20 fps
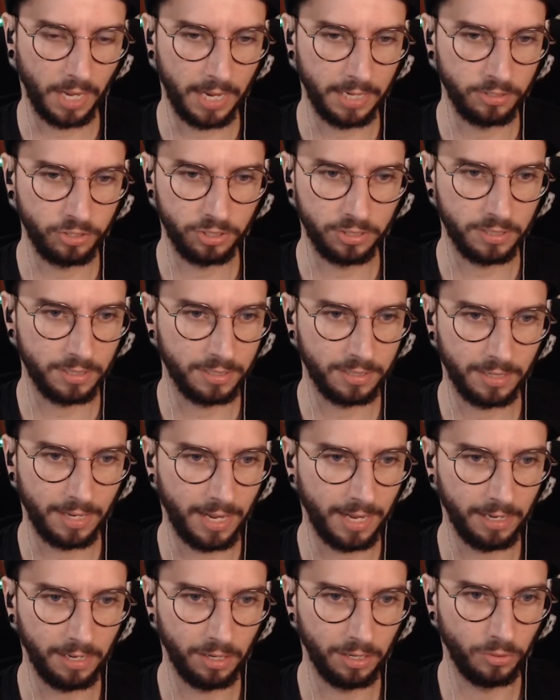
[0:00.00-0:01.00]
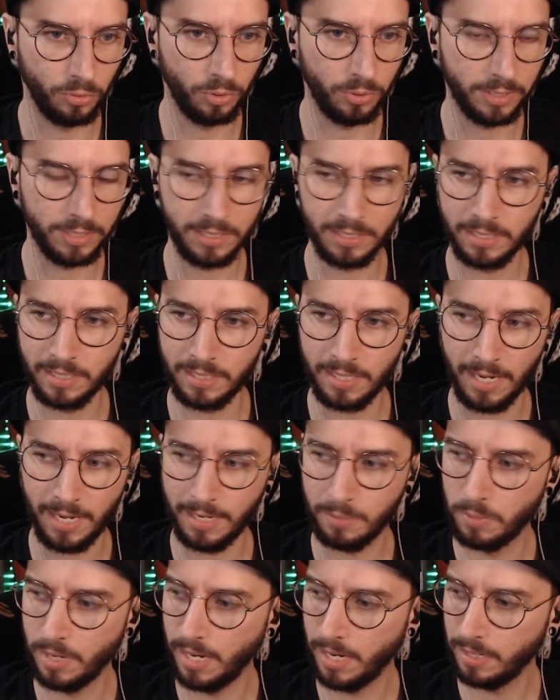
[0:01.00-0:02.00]
I just, I don't know what to say,
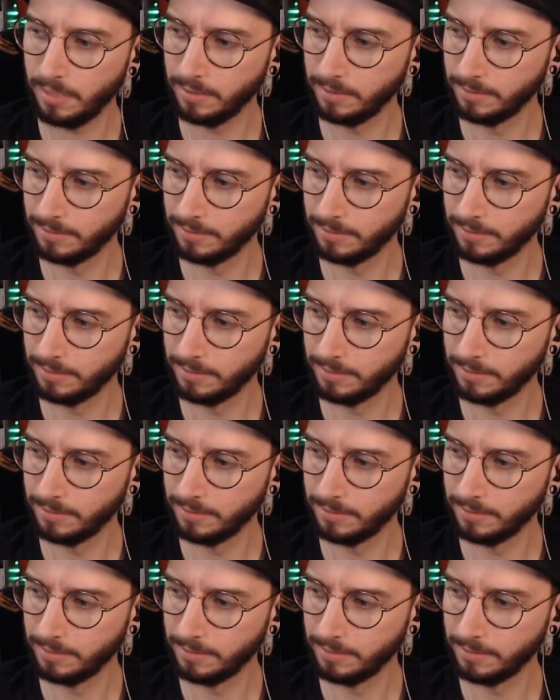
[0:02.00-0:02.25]
man.